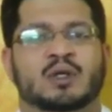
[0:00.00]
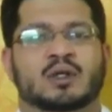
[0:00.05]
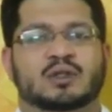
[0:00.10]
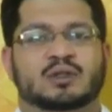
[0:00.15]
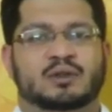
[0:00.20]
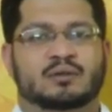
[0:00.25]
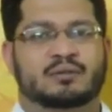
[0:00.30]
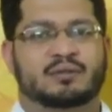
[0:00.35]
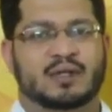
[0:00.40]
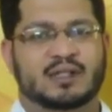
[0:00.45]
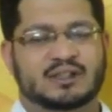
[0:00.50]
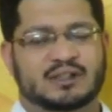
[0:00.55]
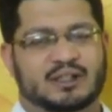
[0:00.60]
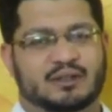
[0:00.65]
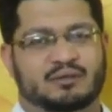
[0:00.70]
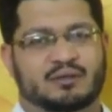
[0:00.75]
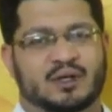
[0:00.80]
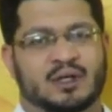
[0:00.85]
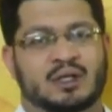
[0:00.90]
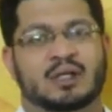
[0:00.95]
So first
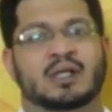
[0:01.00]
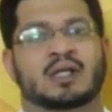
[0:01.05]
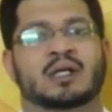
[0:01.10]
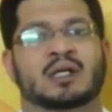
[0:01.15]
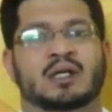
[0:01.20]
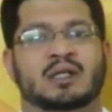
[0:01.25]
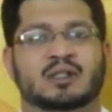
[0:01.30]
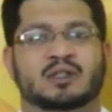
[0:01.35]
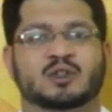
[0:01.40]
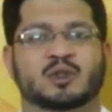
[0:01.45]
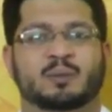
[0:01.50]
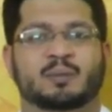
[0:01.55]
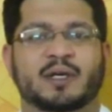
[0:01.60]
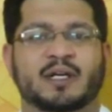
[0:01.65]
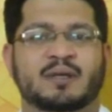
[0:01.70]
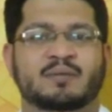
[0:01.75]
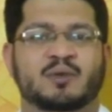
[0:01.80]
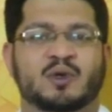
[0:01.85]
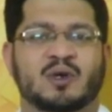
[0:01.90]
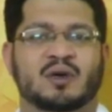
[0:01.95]
of all, the
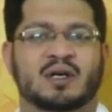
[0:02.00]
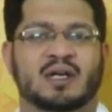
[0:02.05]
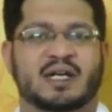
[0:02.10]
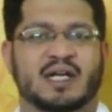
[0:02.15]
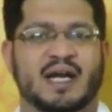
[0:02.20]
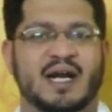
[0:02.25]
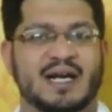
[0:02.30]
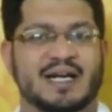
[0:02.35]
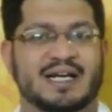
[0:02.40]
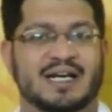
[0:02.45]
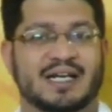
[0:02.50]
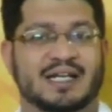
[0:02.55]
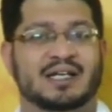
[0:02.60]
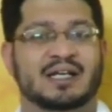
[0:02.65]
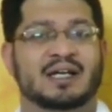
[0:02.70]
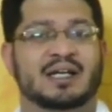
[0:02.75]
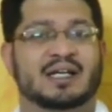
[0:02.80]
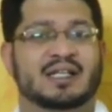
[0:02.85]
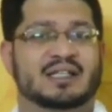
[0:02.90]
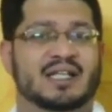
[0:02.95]
Supreme Court held
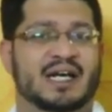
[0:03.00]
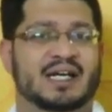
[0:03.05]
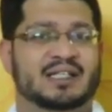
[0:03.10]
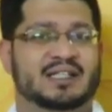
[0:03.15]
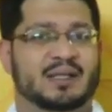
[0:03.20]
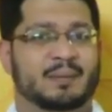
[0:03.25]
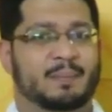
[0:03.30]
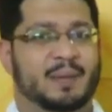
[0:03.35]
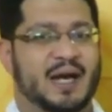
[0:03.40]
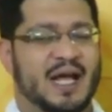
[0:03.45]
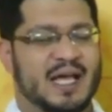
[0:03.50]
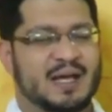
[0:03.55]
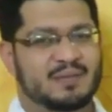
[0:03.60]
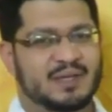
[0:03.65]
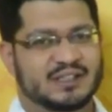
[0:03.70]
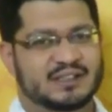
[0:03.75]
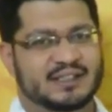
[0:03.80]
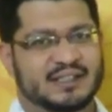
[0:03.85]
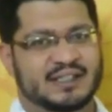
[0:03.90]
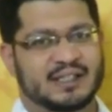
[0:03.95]
that the
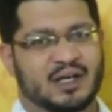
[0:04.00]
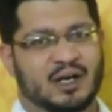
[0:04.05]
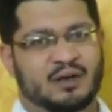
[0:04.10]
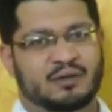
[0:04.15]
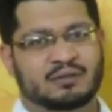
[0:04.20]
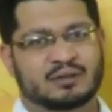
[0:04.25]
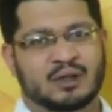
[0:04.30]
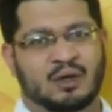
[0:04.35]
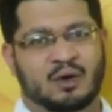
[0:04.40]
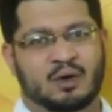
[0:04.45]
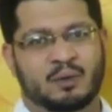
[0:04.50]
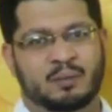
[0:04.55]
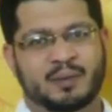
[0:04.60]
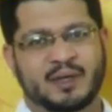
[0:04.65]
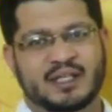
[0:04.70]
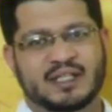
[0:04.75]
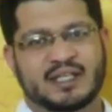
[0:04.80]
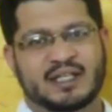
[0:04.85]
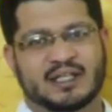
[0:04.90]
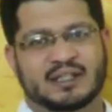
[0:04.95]
primacy of the
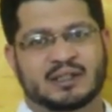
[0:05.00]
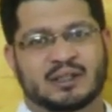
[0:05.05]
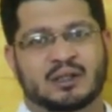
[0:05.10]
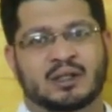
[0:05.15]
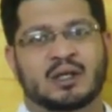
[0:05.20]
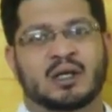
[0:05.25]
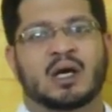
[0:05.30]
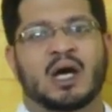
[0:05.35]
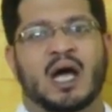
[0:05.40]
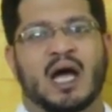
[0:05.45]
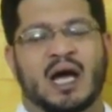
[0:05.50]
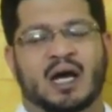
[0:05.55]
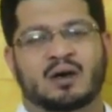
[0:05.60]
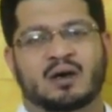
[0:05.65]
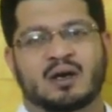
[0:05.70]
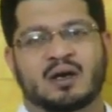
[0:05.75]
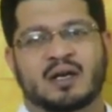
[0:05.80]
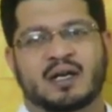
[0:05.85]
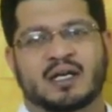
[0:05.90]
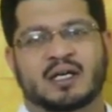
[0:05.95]
opinion
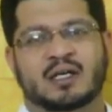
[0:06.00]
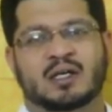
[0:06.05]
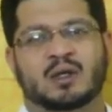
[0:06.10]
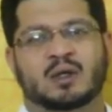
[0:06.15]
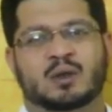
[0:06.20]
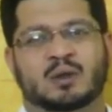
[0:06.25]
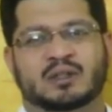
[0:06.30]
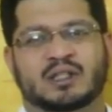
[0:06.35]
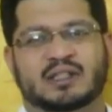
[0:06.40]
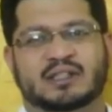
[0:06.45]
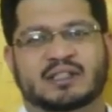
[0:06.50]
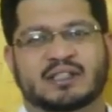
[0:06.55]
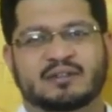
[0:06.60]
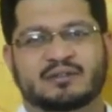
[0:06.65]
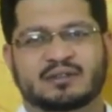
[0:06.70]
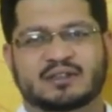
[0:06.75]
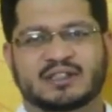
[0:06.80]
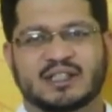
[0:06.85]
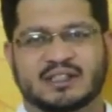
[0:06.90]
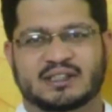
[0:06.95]
accorded to the
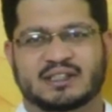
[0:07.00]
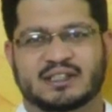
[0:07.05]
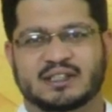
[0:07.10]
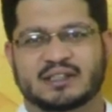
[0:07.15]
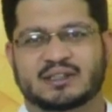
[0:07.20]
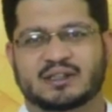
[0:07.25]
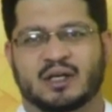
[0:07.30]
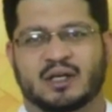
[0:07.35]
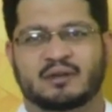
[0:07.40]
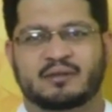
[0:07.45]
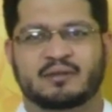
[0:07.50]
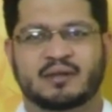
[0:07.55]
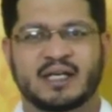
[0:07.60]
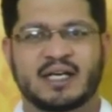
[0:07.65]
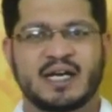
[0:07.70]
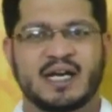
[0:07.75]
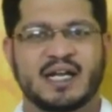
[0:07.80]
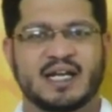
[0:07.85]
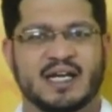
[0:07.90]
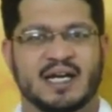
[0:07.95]
Chief Justice of
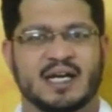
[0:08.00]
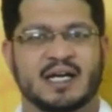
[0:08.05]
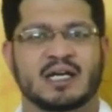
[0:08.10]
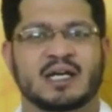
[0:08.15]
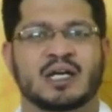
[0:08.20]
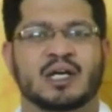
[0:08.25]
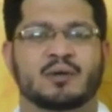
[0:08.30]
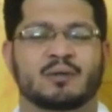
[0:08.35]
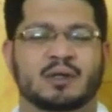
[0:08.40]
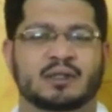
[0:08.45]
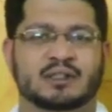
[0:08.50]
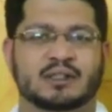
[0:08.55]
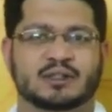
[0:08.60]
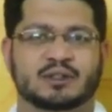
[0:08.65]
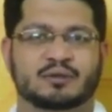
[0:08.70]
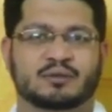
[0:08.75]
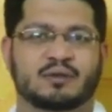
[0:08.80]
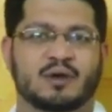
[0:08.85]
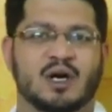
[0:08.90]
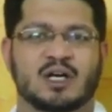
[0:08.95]
India, which
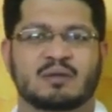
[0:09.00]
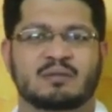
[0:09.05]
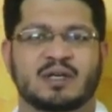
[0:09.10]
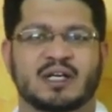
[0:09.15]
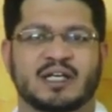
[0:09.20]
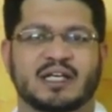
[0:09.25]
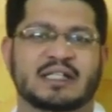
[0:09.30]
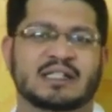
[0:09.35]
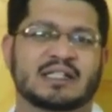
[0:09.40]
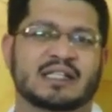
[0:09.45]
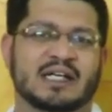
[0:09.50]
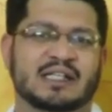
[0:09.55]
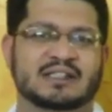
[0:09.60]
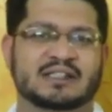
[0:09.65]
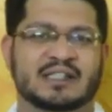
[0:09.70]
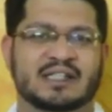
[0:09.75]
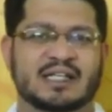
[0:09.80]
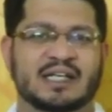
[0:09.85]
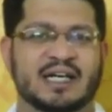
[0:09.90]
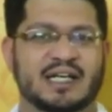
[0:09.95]
is formed in
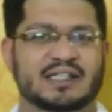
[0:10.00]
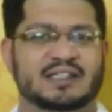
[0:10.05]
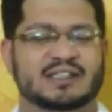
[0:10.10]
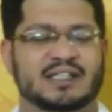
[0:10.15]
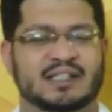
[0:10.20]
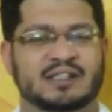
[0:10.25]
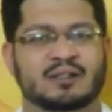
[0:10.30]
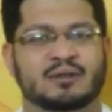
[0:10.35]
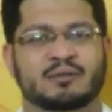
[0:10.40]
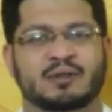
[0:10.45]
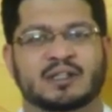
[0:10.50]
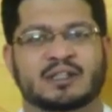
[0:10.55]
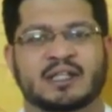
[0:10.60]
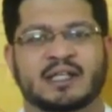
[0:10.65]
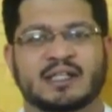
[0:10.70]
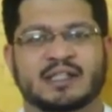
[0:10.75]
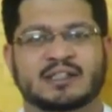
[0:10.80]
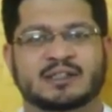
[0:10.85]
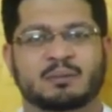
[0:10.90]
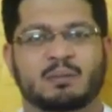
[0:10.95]
consultation with
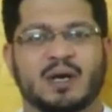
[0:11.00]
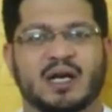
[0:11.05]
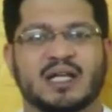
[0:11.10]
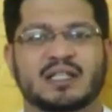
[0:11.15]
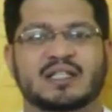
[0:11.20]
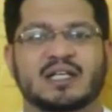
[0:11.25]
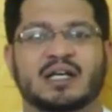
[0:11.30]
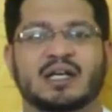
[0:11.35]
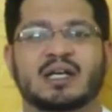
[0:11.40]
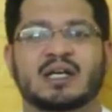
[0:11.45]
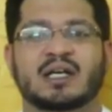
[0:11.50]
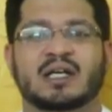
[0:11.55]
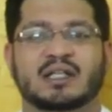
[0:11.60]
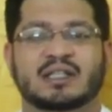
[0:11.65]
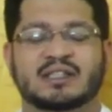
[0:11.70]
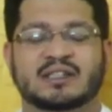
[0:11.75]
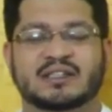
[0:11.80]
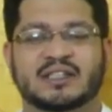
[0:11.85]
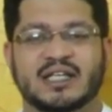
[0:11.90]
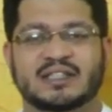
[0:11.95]
his brother
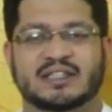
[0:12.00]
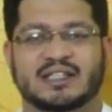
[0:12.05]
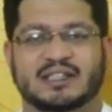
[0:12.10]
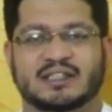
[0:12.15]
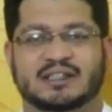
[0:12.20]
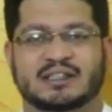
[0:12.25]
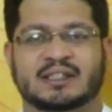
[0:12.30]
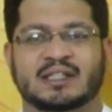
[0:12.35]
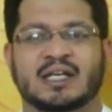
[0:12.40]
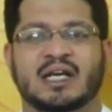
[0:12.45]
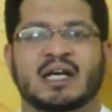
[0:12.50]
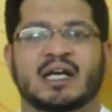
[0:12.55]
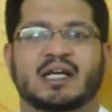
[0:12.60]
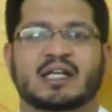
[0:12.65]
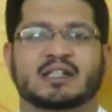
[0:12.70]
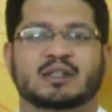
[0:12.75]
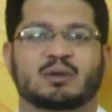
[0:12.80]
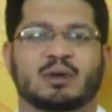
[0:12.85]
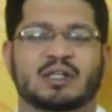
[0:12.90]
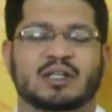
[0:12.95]
judges,
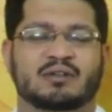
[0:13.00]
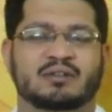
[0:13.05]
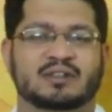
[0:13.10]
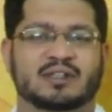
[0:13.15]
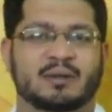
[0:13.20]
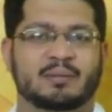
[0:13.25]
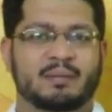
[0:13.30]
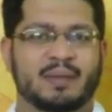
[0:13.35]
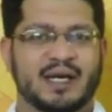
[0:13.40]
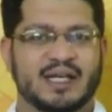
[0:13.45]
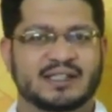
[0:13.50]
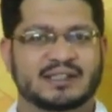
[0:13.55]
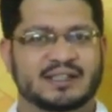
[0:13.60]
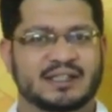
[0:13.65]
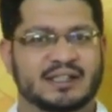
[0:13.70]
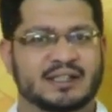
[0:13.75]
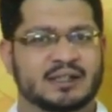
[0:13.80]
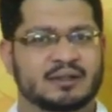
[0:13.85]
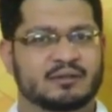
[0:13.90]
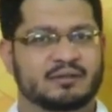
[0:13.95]
is one of the
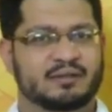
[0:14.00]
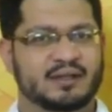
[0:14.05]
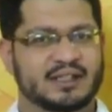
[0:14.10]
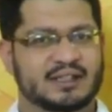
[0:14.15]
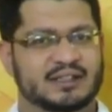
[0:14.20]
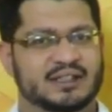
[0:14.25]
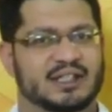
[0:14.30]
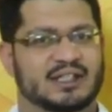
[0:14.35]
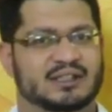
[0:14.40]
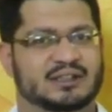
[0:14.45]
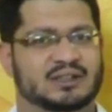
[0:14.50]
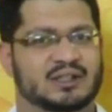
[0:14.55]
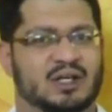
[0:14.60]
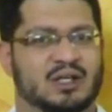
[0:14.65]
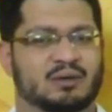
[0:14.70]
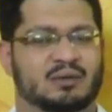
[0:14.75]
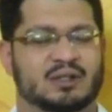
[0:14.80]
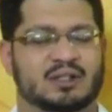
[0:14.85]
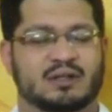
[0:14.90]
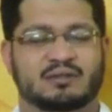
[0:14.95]
basic features
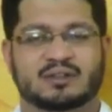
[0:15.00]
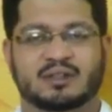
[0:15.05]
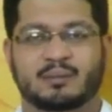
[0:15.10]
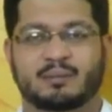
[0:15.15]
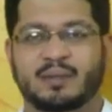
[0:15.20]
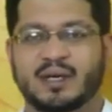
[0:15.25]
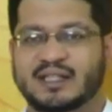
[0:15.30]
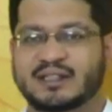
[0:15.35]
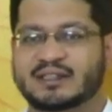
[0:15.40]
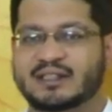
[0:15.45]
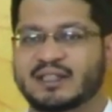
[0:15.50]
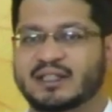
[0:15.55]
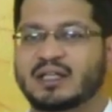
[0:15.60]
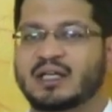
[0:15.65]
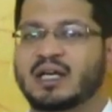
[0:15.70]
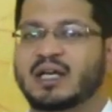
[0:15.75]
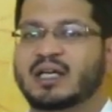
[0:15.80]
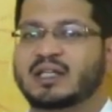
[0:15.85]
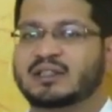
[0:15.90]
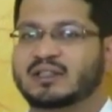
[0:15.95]
or one of the basic
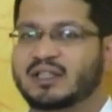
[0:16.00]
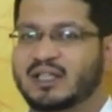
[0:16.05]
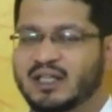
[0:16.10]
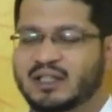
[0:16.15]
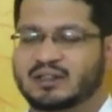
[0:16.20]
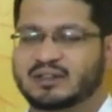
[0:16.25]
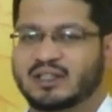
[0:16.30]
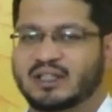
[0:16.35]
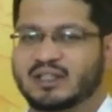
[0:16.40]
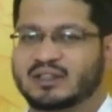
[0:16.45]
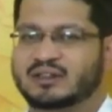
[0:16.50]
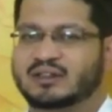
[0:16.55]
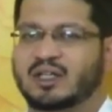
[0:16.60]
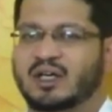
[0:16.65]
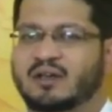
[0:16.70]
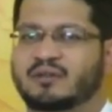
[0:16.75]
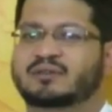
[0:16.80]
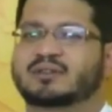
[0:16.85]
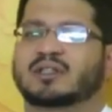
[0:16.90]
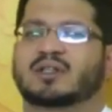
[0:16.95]
structures
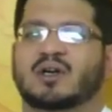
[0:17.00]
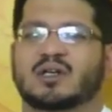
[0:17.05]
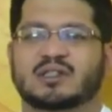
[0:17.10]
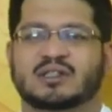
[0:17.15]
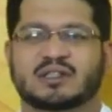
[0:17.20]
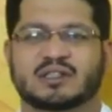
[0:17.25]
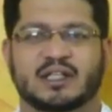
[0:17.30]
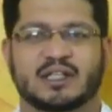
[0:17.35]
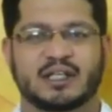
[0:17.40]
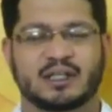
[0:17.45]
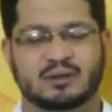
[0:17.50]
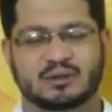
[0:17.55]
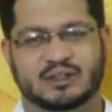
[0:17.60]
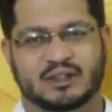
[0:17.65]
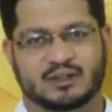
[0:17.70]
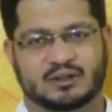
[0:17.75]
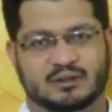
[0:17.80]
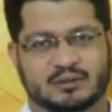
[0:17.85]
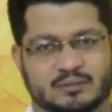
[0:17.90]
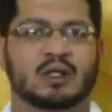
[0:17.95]
of the
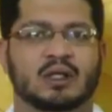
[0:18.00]
Constitution.